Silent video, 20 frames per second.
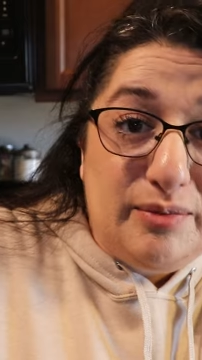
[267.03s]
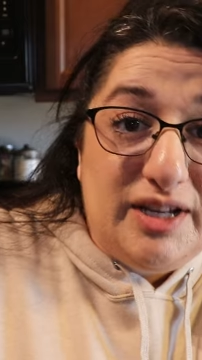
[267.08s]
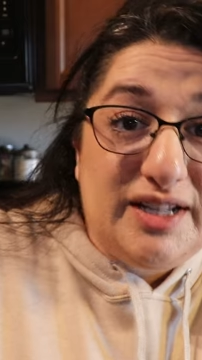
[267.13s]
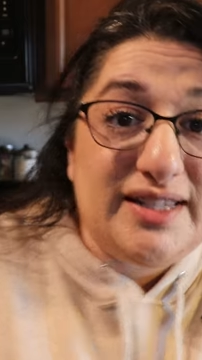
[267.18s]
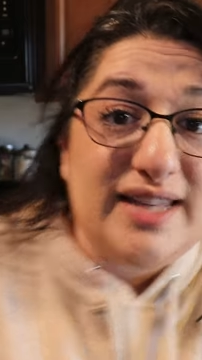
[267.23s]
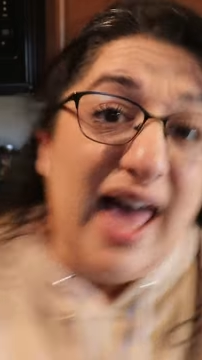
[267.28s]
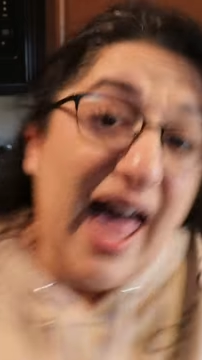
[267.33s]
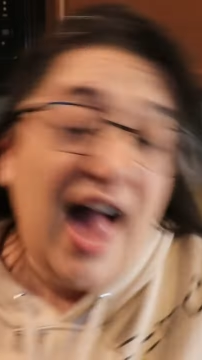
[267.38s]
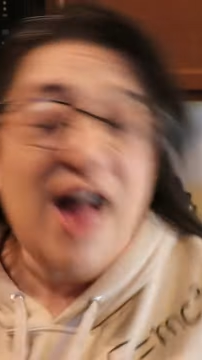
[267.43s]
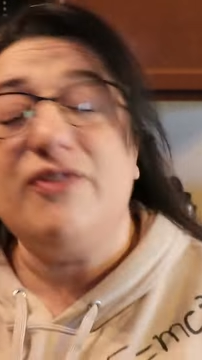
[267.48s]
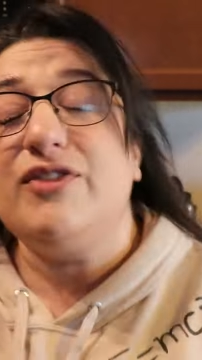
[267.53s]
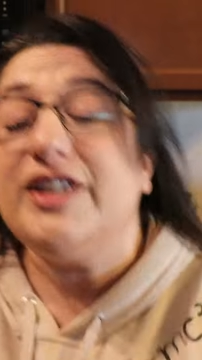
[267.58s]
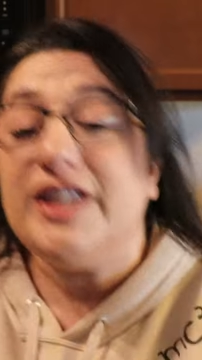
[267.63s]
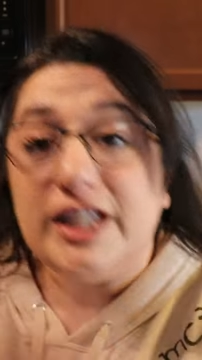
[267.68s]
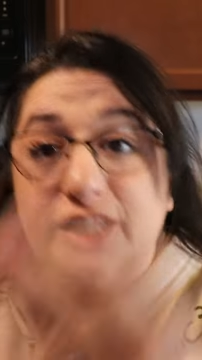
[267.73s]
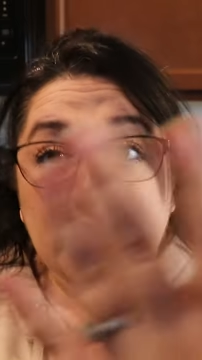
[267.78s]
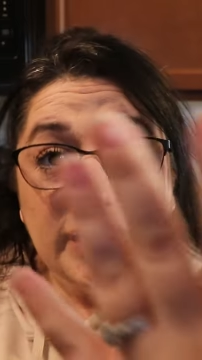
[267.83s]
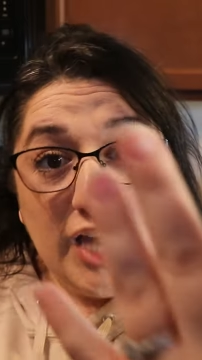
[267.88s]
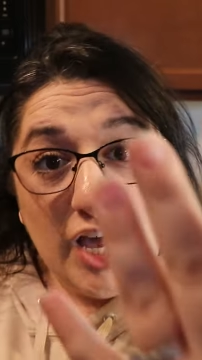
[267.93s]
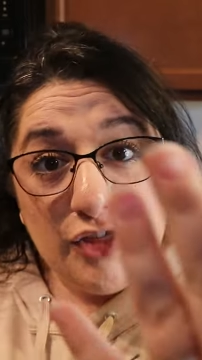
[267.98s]
mix
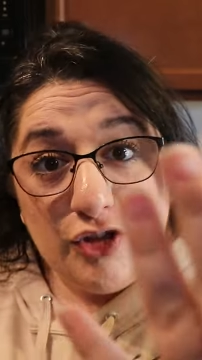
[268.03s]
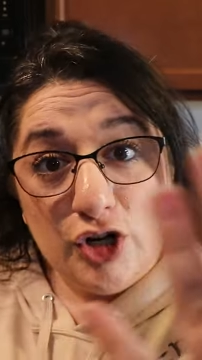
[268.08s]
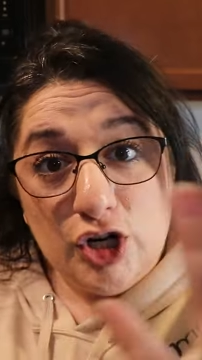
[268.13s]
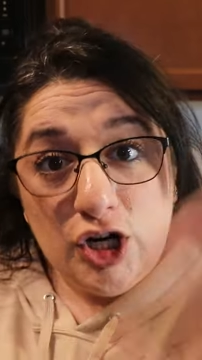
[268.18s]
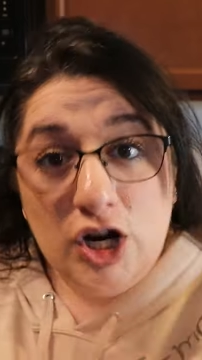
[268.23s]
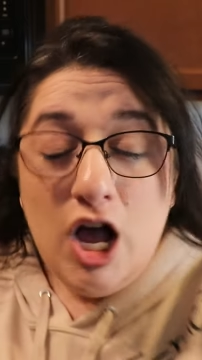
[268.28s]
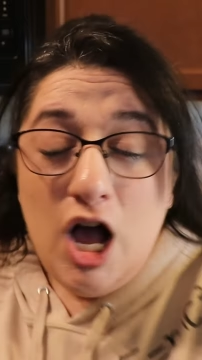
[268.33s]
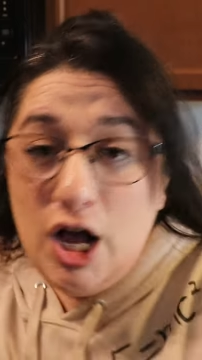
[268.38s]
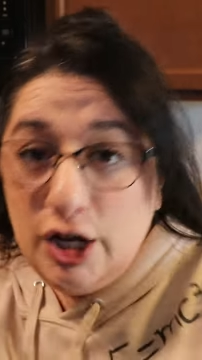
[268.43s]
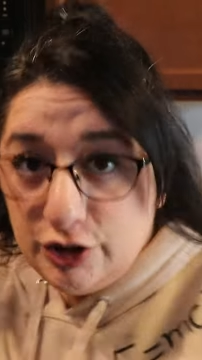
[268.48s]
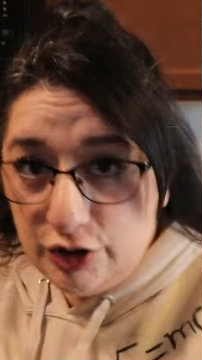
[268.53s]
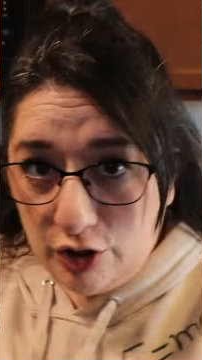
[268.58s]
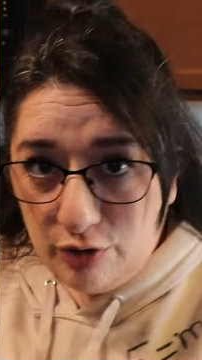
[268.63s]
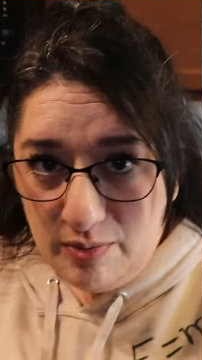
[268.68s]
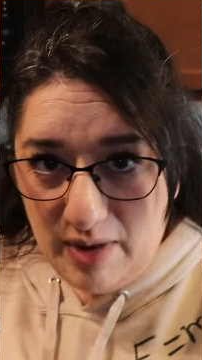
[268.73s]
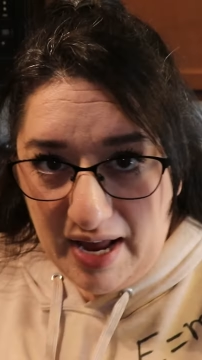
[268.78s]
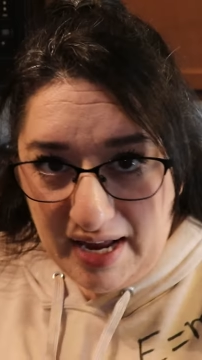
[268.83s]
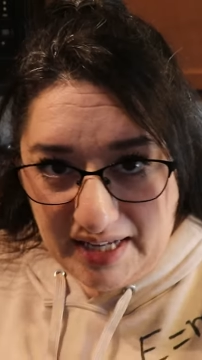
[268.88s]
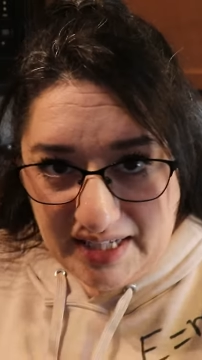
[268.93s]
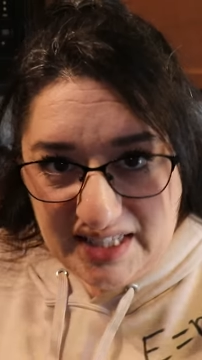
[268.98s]
everything together to
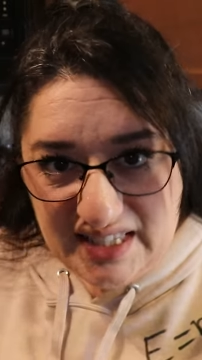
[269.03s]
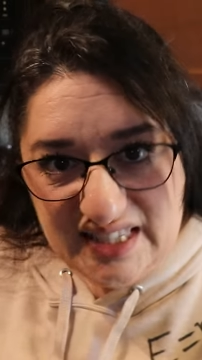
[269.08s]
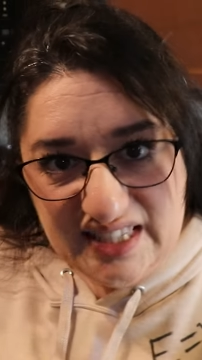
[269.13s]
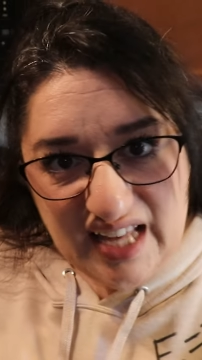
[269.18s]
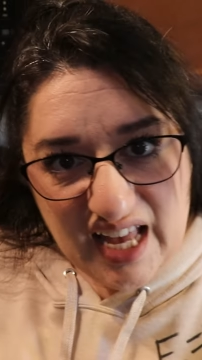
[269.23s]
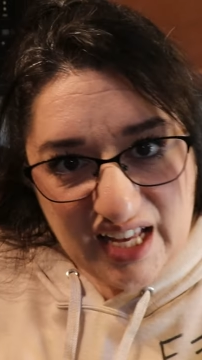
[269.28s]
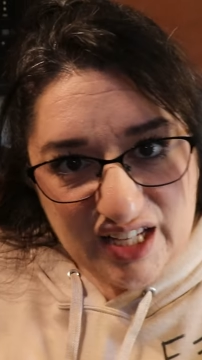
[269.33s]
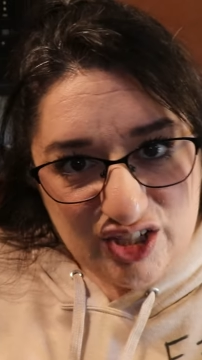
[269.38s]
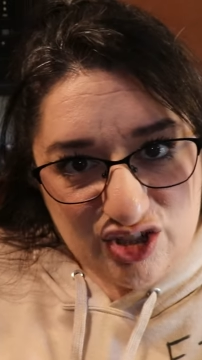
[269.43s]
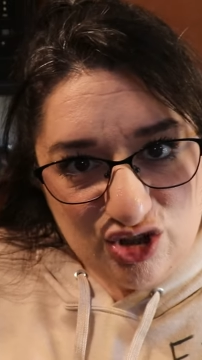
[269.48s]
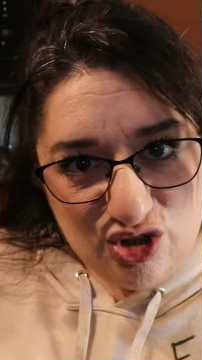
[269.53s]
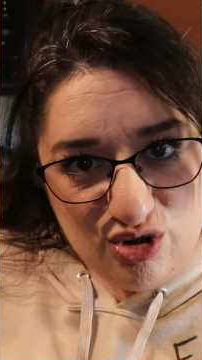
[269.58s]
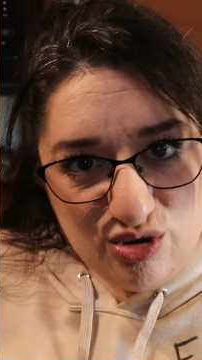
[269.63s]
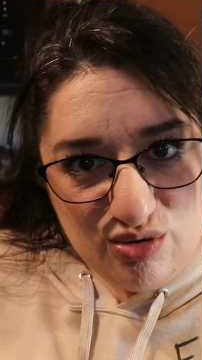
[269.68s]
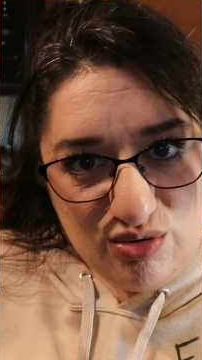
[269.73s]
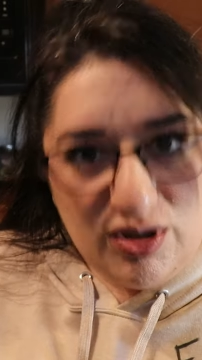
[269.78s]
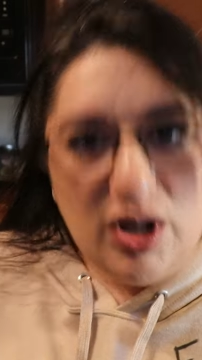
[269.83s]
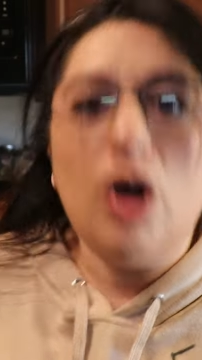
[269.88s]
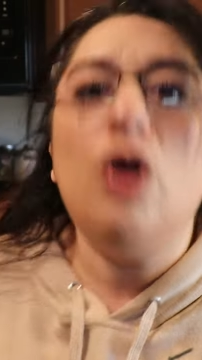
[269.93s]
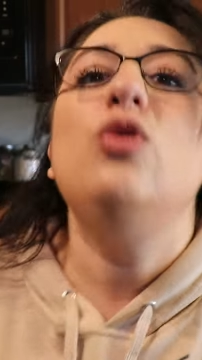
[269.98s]
make
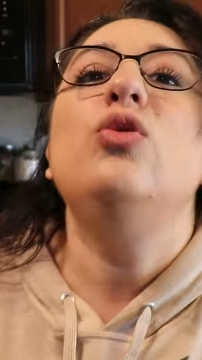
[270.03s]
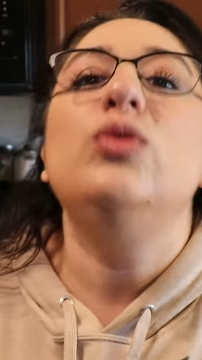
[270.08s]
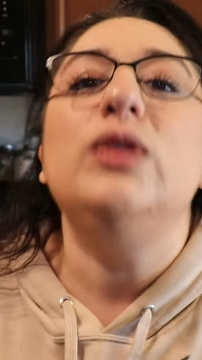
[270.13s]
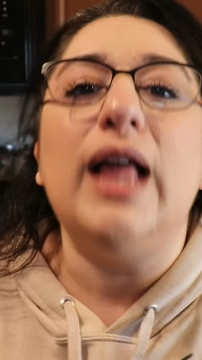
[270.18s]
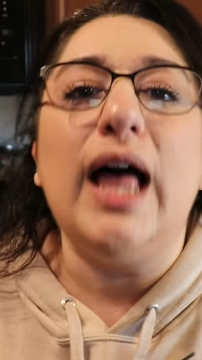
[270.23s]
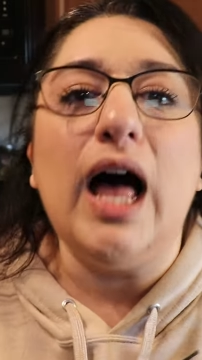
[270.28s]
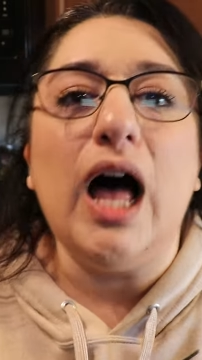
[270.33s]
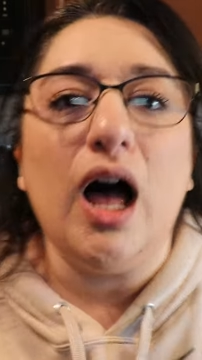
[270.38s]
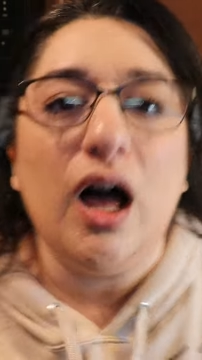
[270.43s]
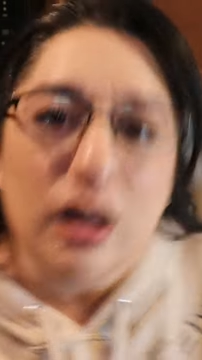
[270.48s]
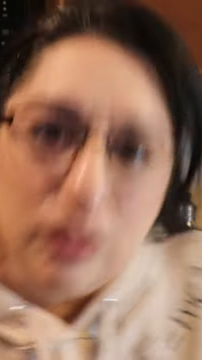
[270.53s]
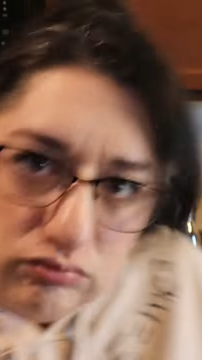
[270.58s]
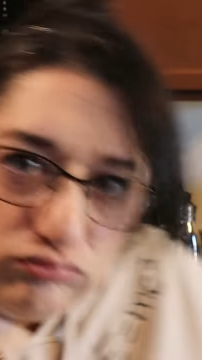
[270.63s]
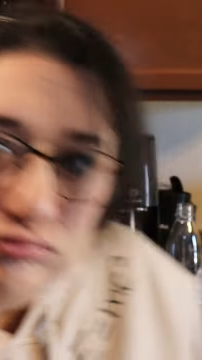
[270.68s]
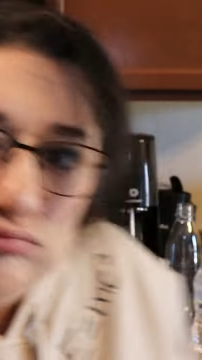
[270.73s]
Senku Cola.